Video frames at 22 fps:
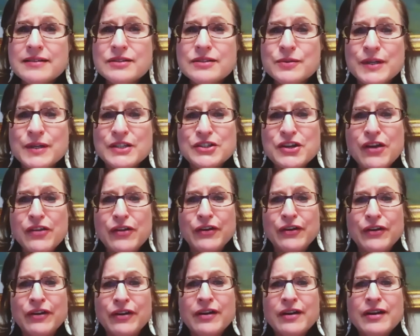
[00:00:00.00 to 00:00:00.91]
to each
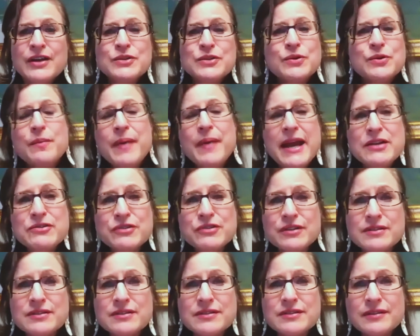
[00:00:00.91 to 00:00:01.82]
other, to our
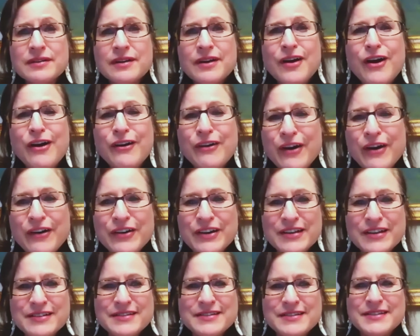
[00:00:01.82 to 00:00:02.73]
patrons, our
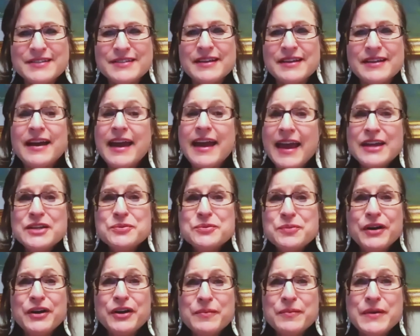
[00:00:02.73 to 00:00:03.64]
artists, and to
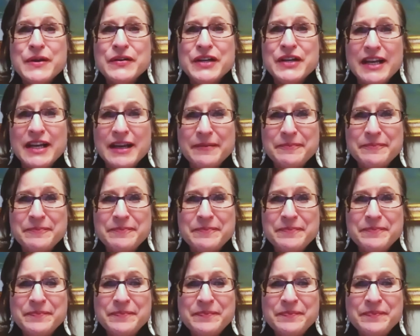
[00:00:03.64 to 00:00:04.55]
our community.
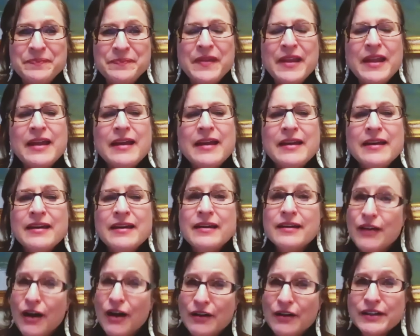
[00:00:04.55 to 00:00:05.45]

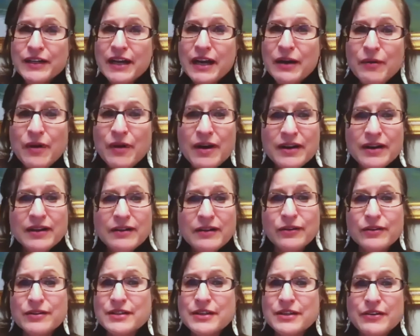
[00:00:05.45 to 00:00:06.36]
Call it ironic
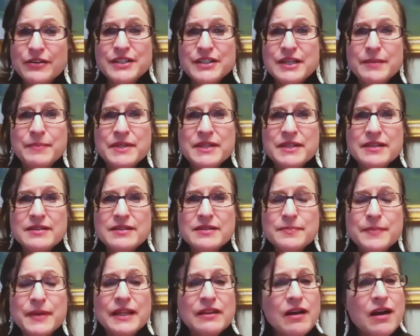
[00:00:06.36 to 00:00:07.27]
or serendipitous,
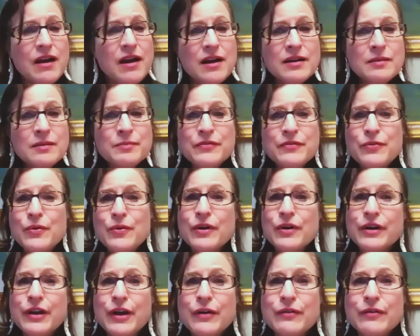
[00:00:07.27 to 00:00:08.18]
but long before
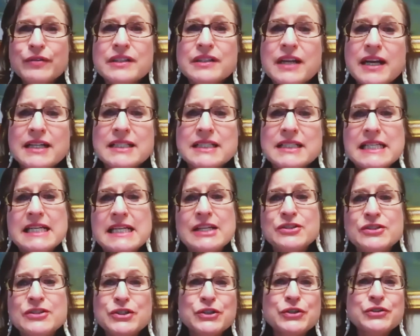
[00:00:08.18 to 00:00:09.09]

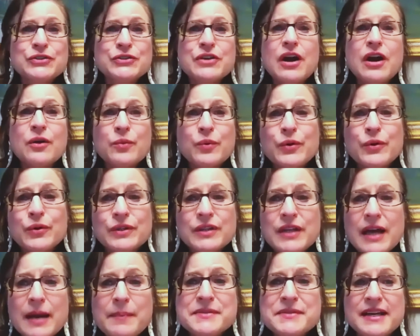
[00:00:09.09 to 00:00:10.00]
COVID-19 turned our world
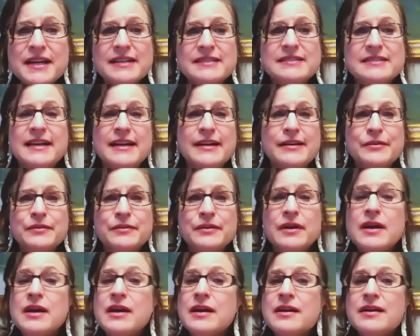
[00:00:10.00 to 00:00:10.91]
upside down,
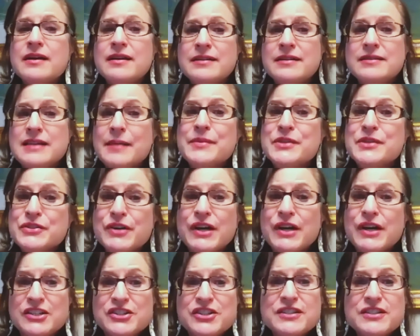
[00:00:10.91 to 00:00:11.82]

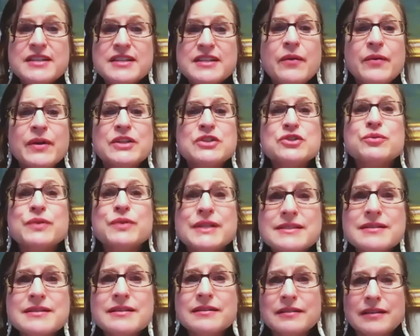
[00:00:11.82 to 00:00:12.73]
demonstrating just how
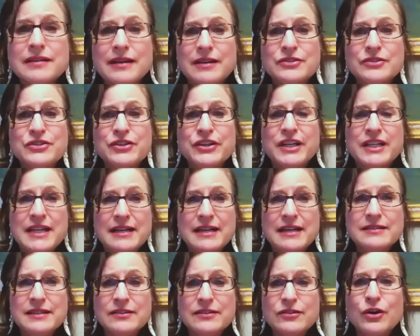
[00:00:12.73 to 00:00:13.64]
intrinsically
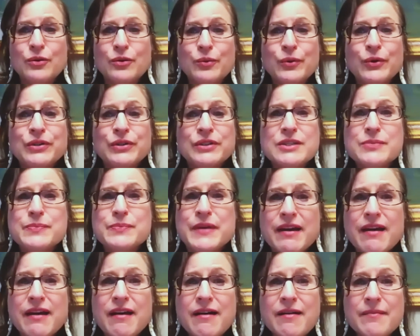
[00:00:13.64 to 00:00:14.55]
interconnected our world has
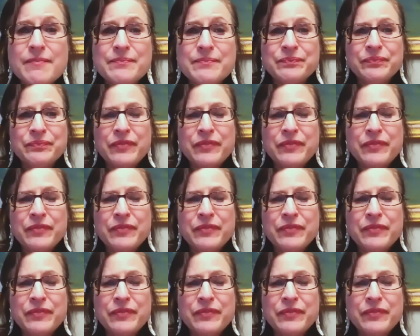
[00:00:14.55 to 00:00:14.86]
become,